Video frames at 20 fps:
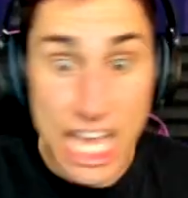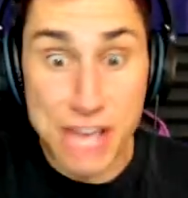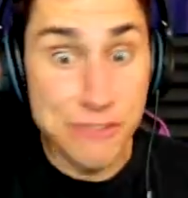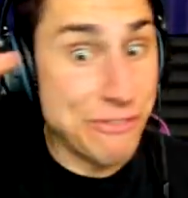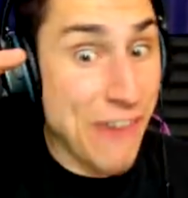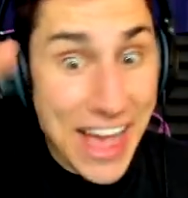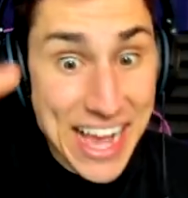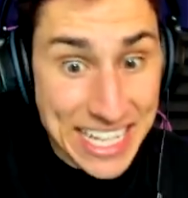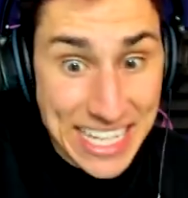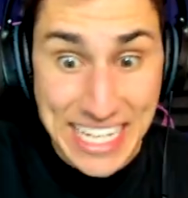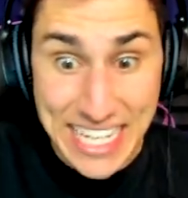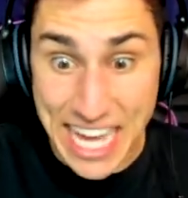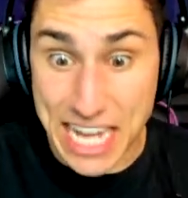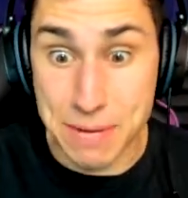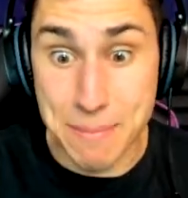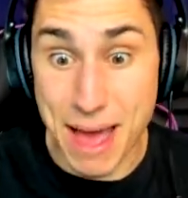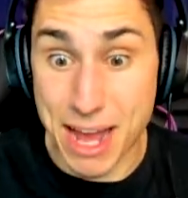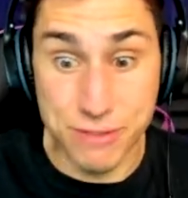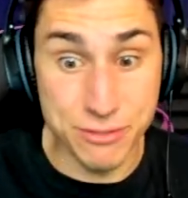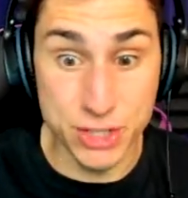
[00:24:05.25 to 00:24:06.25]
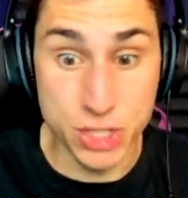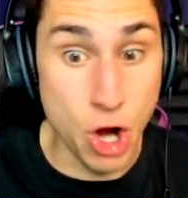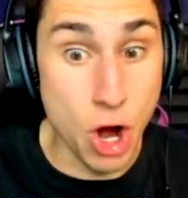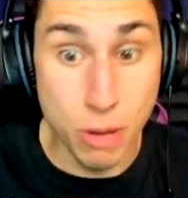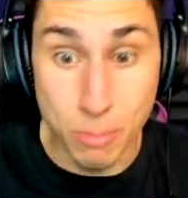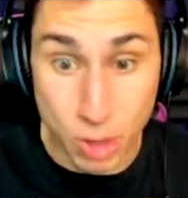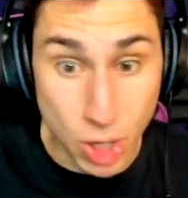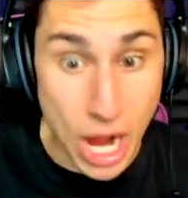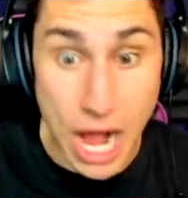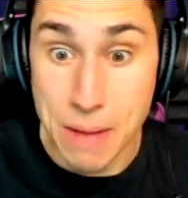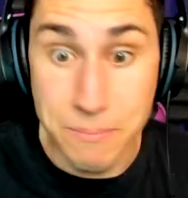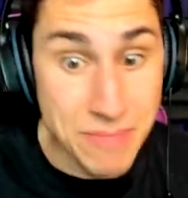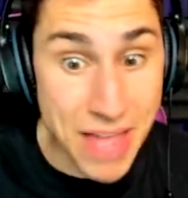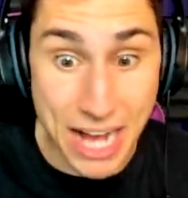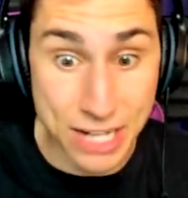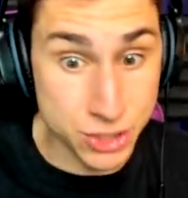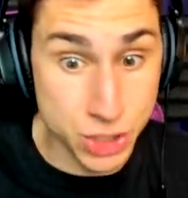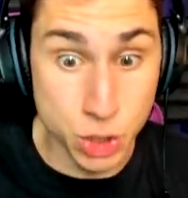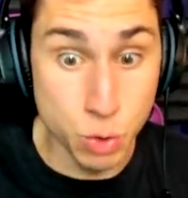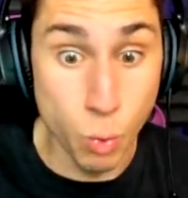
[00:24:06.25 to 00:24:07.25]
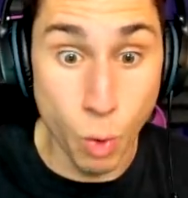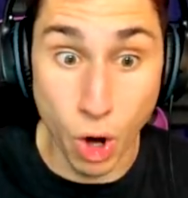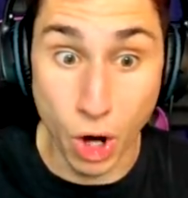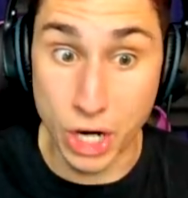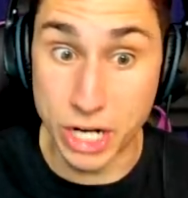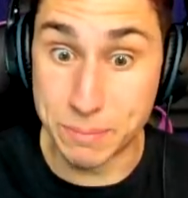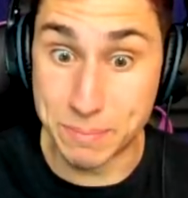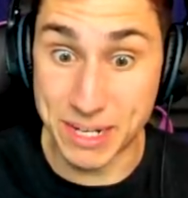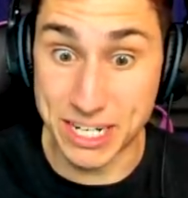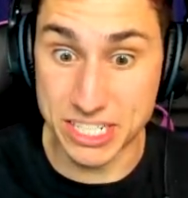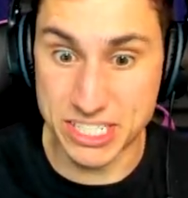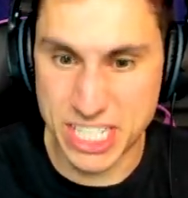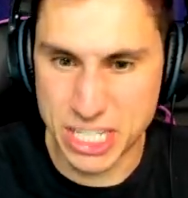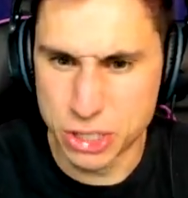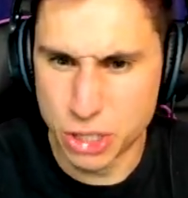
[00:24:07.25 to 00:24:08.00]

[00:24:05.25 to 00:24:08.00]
If I can get him out of his armor, I'm not too worried because